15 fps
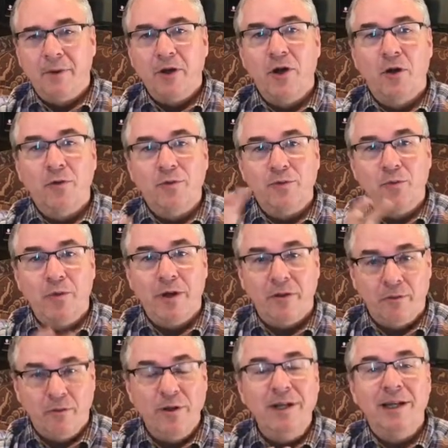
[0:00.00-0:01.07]
goes
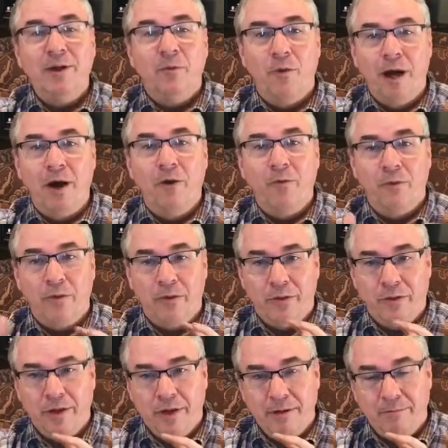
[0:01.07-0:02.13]
with really well with
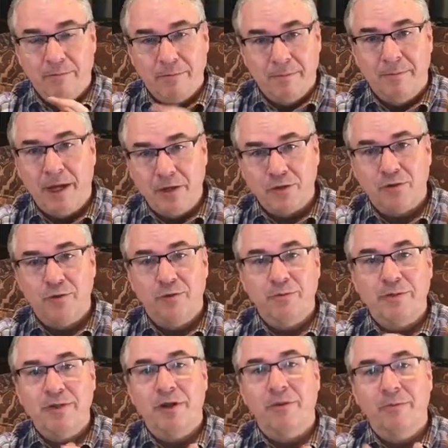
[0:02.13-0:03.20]
the
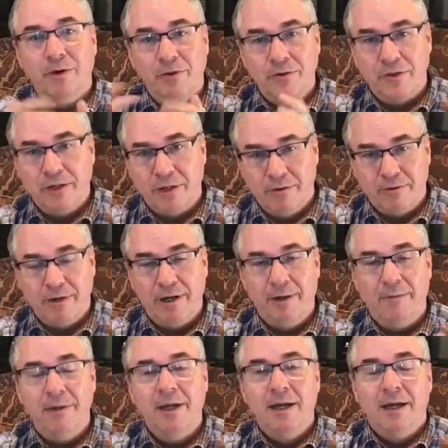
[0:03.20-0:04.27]
mushrooms that are mostly
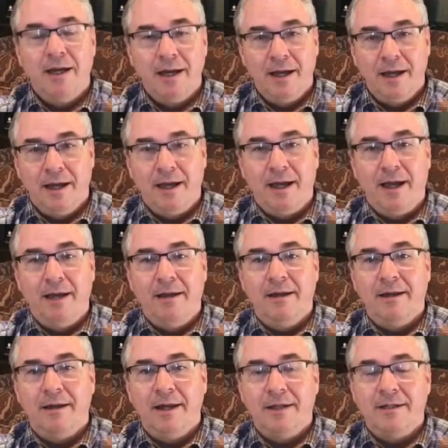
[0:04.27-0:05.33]
cream
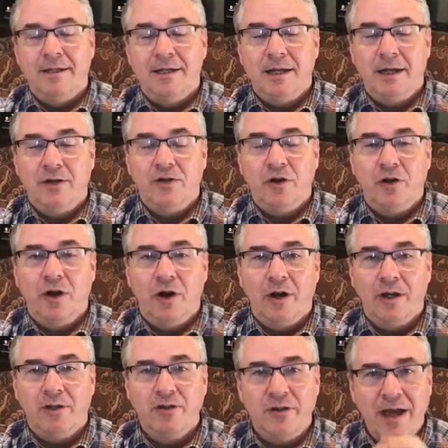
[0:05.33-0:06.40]
and sage and
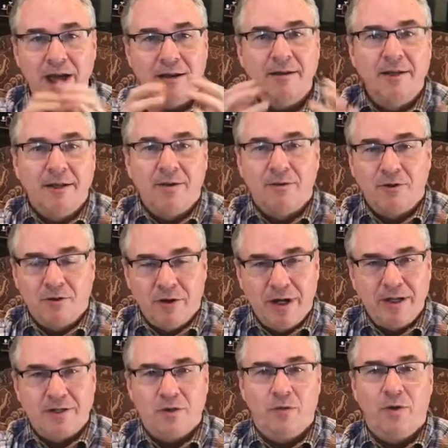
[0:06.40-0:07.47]
garlic. So that
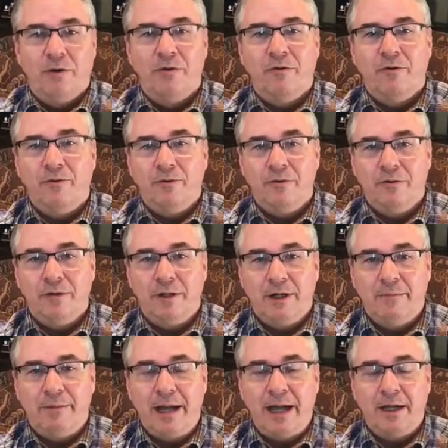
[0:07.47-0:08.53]
creates a wonderful
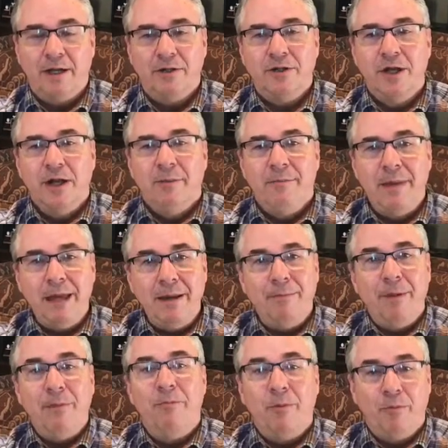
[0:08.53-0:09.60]
package. Many
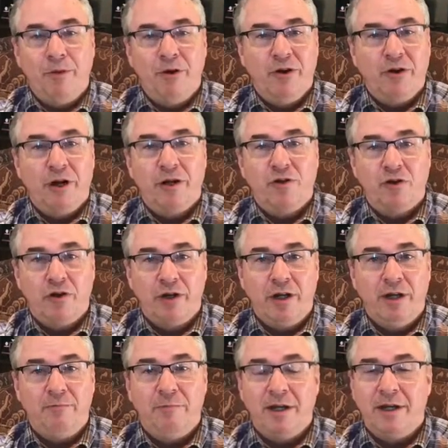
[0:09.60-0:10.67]
people put it on
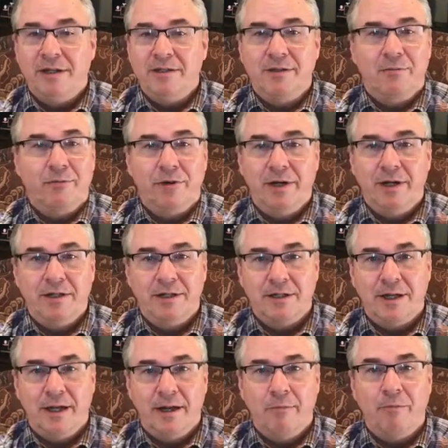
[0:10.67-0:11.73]
turkey because it brings
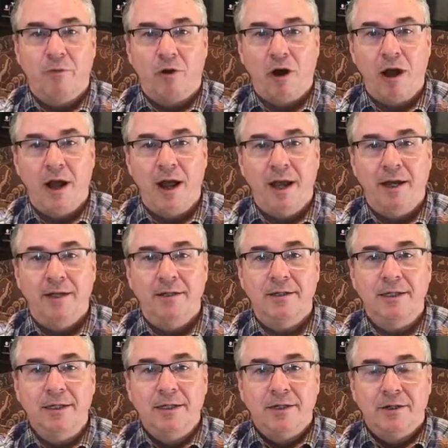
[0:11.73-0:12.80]
a brined
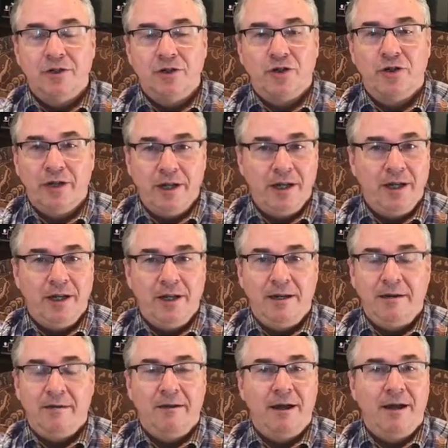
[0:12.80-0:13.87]

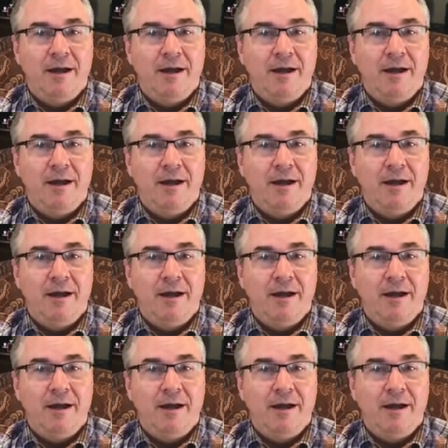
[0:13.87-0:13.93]
turkey